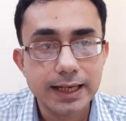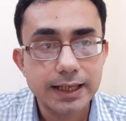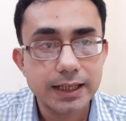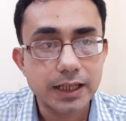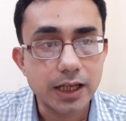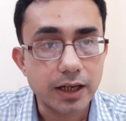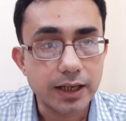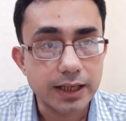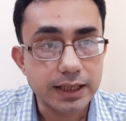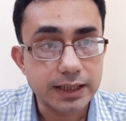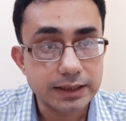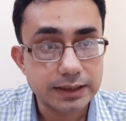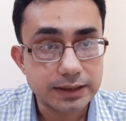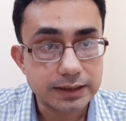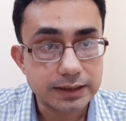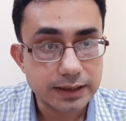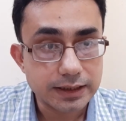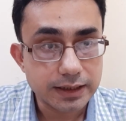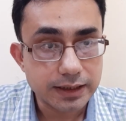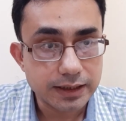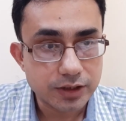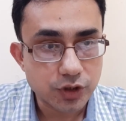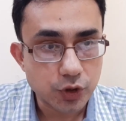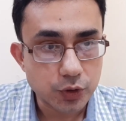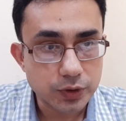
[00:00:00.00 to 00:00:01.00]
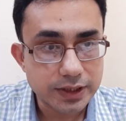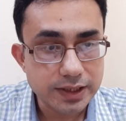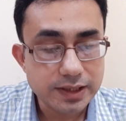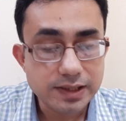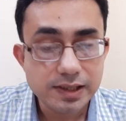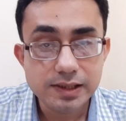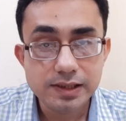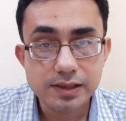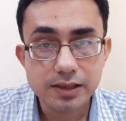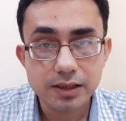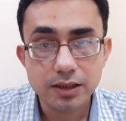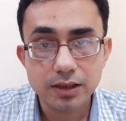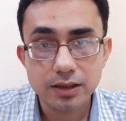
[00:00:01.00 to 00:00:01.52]
Now, so this
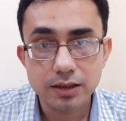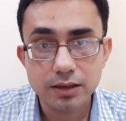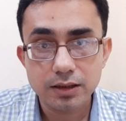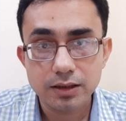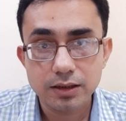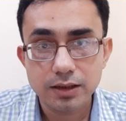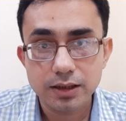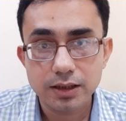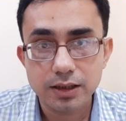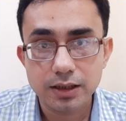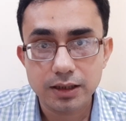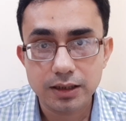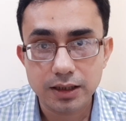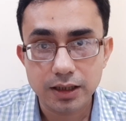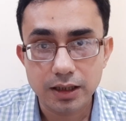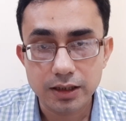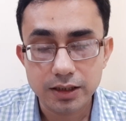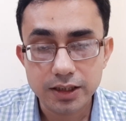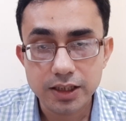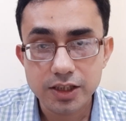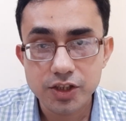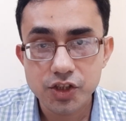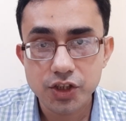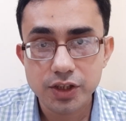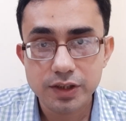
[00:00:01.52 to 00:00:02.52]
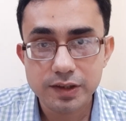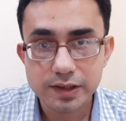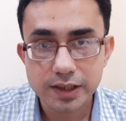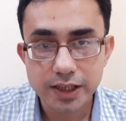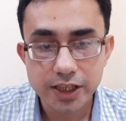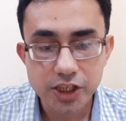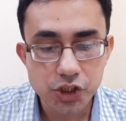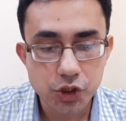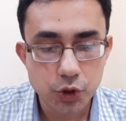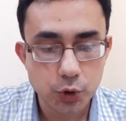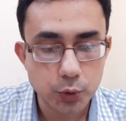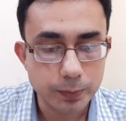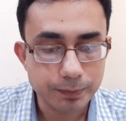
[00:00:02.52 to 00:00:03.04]
is a contentious
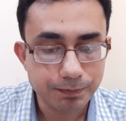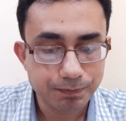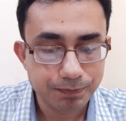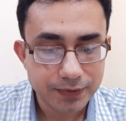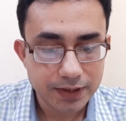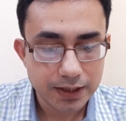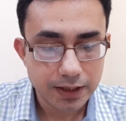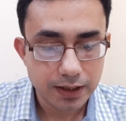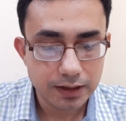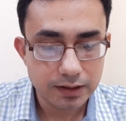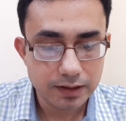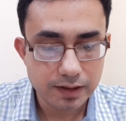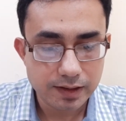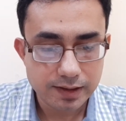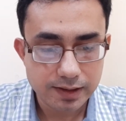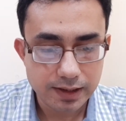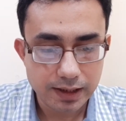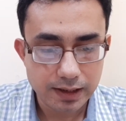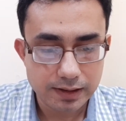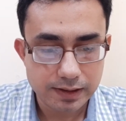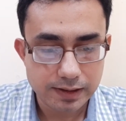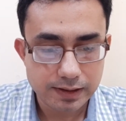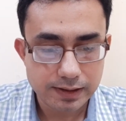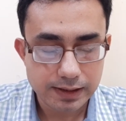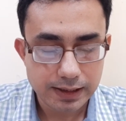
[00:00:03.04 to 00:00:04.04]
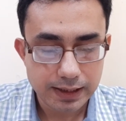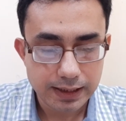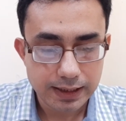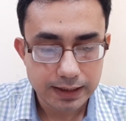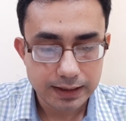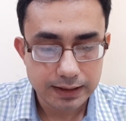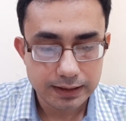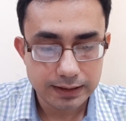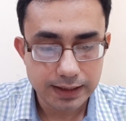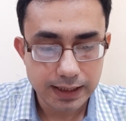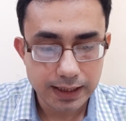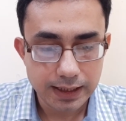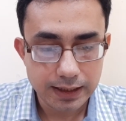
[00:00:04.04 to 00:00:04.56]
issue in the sense
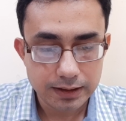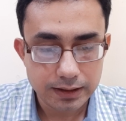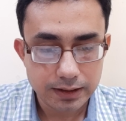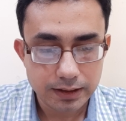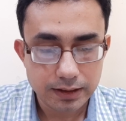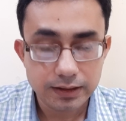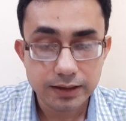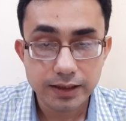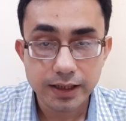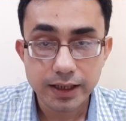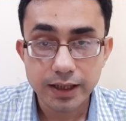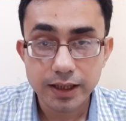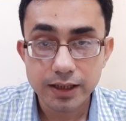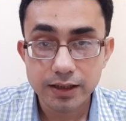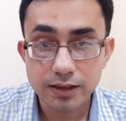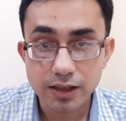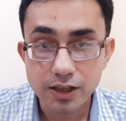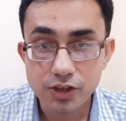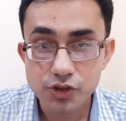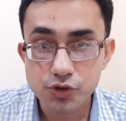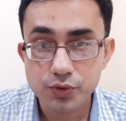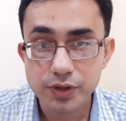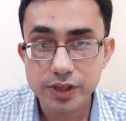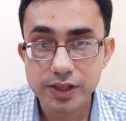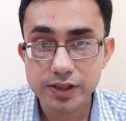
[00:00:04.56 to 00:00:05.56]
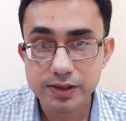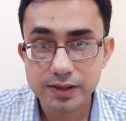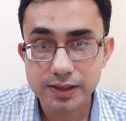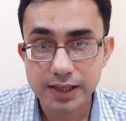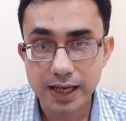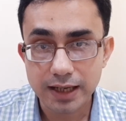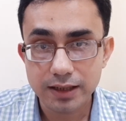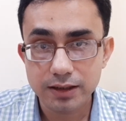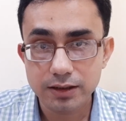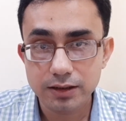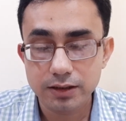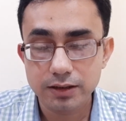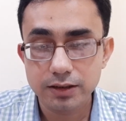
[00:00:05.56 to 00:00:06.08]
that the industry
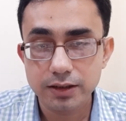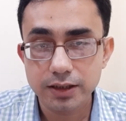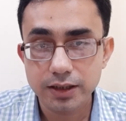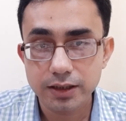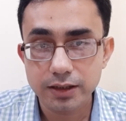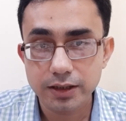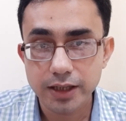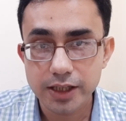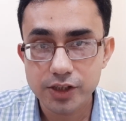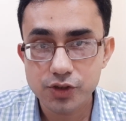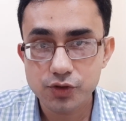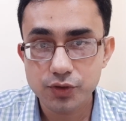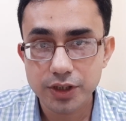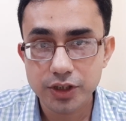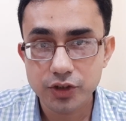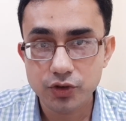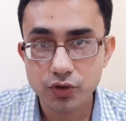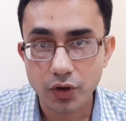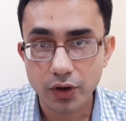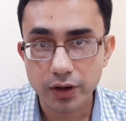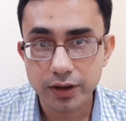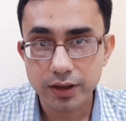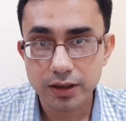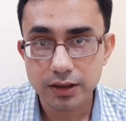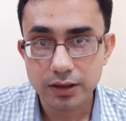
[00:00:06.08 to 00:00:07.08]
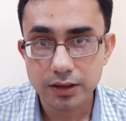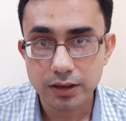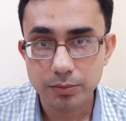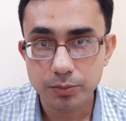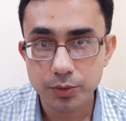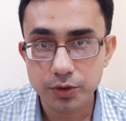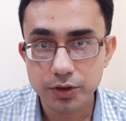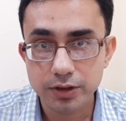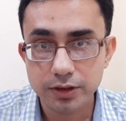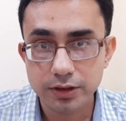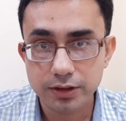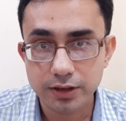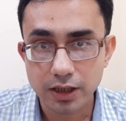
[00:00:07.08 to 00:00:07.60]
standard in engineering drawing and
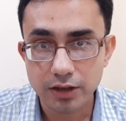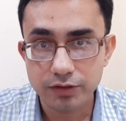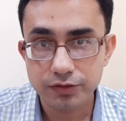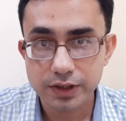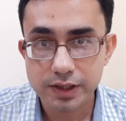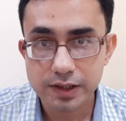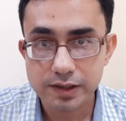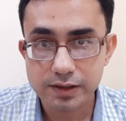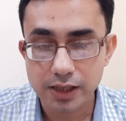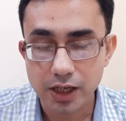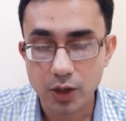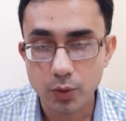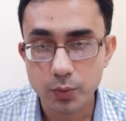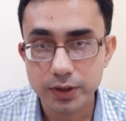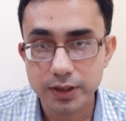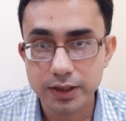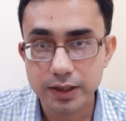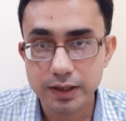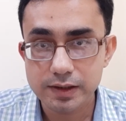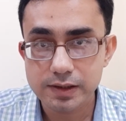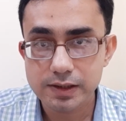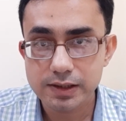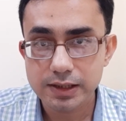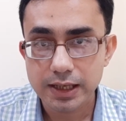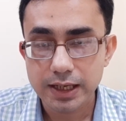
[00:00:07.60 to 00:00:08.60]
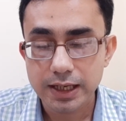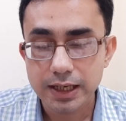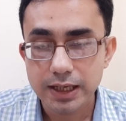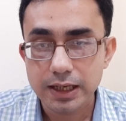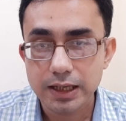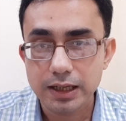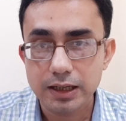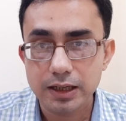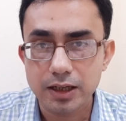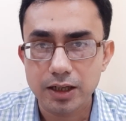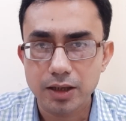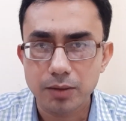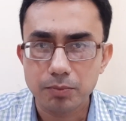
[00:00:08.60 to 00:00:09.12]
computer graphics nowadays
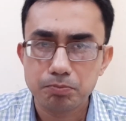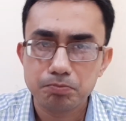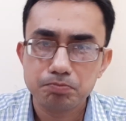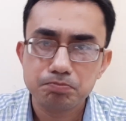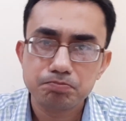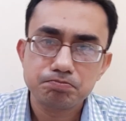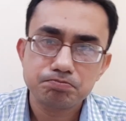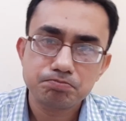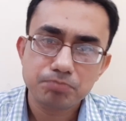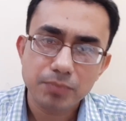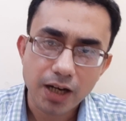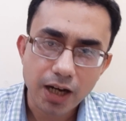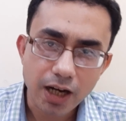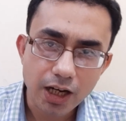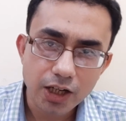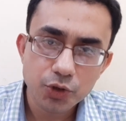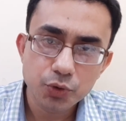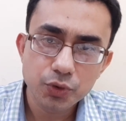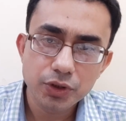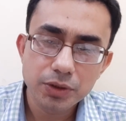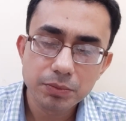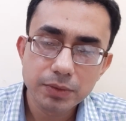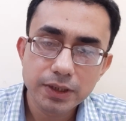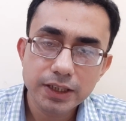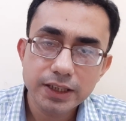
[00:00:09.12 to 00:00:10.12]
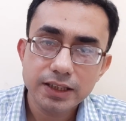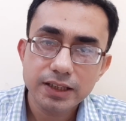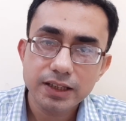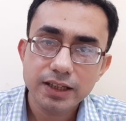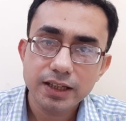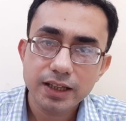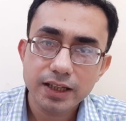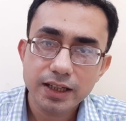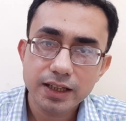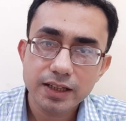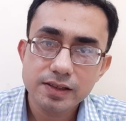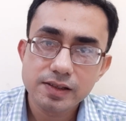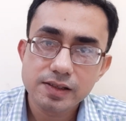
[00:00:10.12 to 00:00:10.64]
arguably
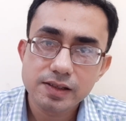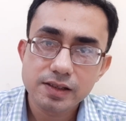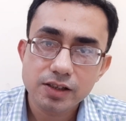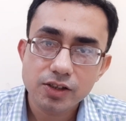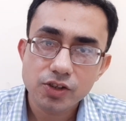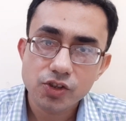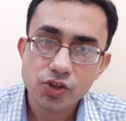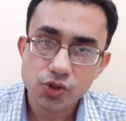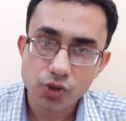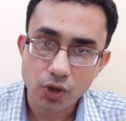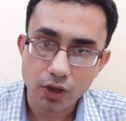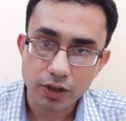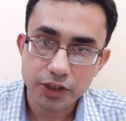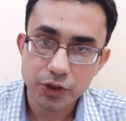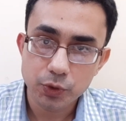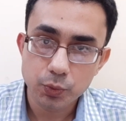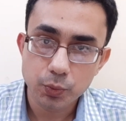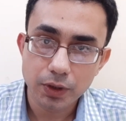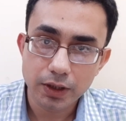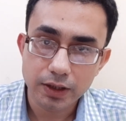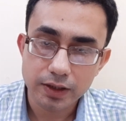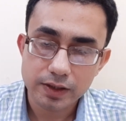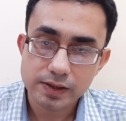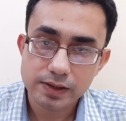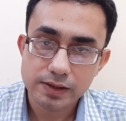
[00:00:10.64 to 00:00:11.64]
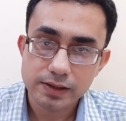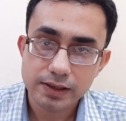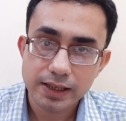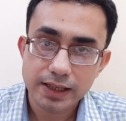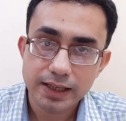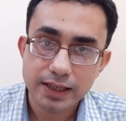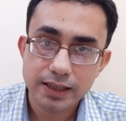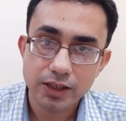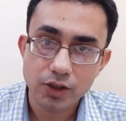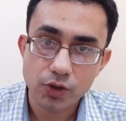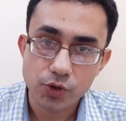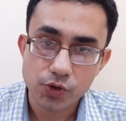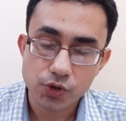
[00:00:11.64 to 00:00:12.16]
is SolidWorks.
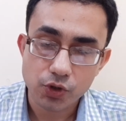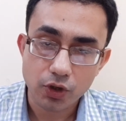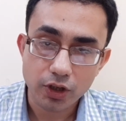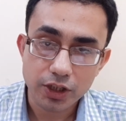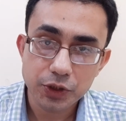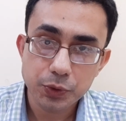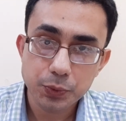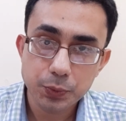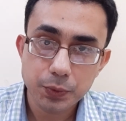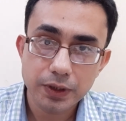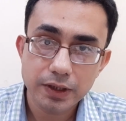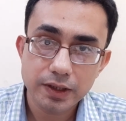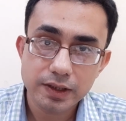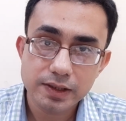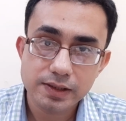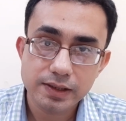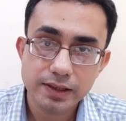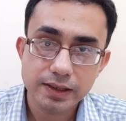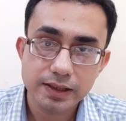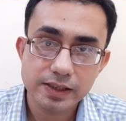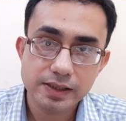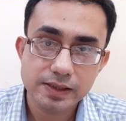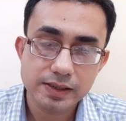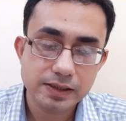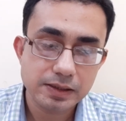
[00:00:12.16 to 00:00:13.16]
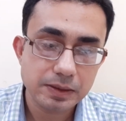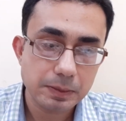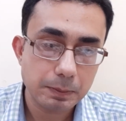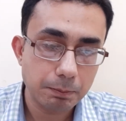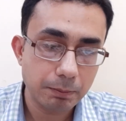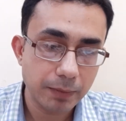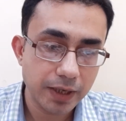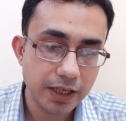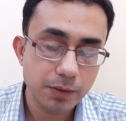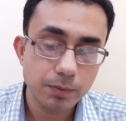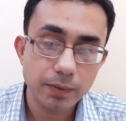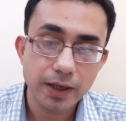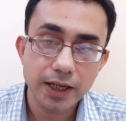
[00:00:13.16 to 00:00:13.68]
Now, SolidWorks is
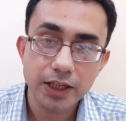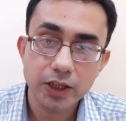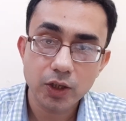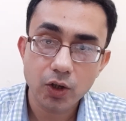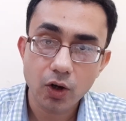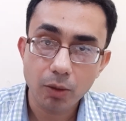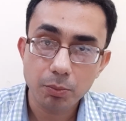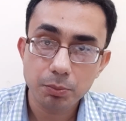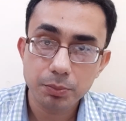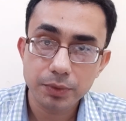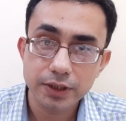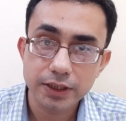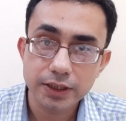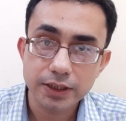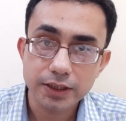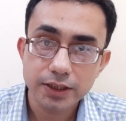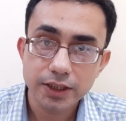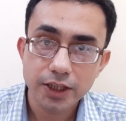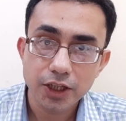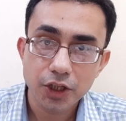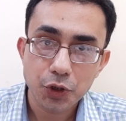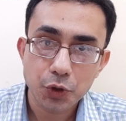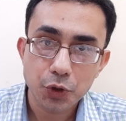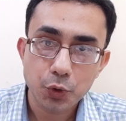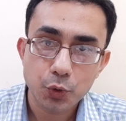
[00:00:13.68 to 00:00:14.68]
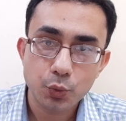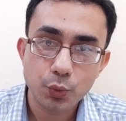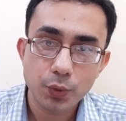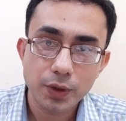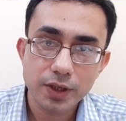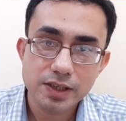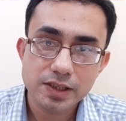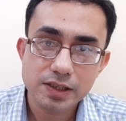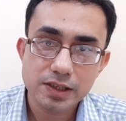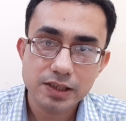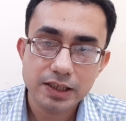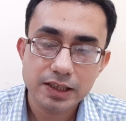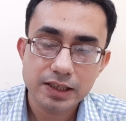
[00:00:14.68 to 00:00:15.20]
made by a company
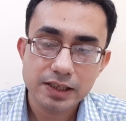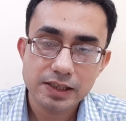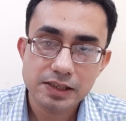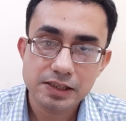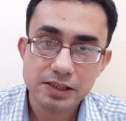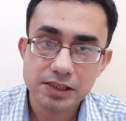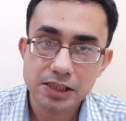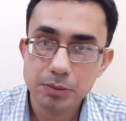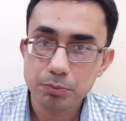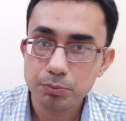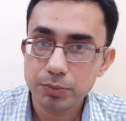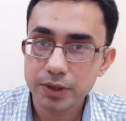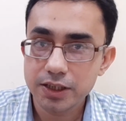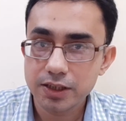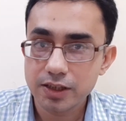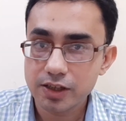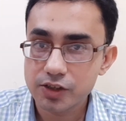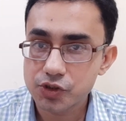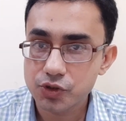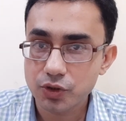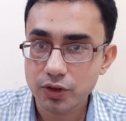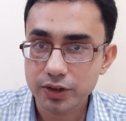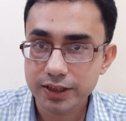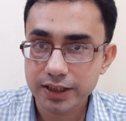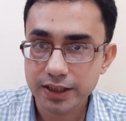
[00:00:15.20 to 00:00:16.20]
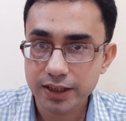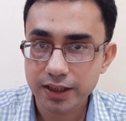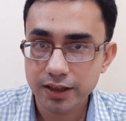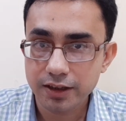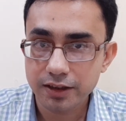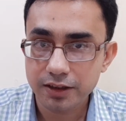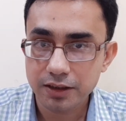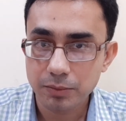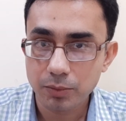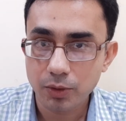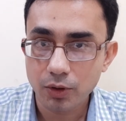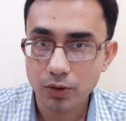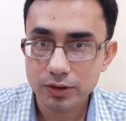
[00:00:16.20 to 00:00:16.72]
which simply does not
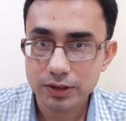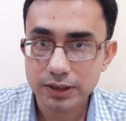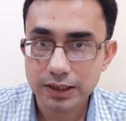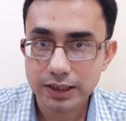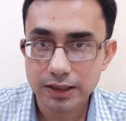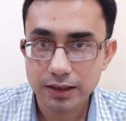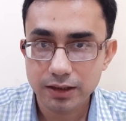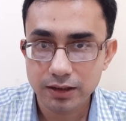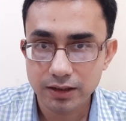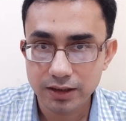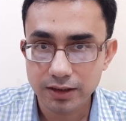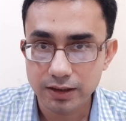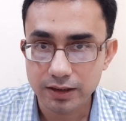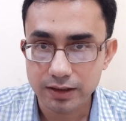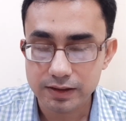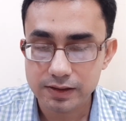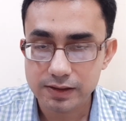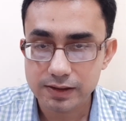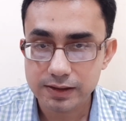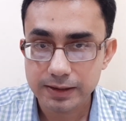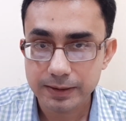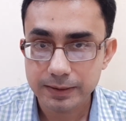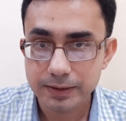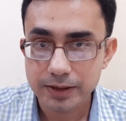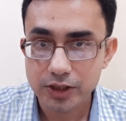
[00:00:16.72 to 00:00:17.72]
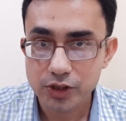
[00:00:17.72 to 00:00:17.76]
care about Linux.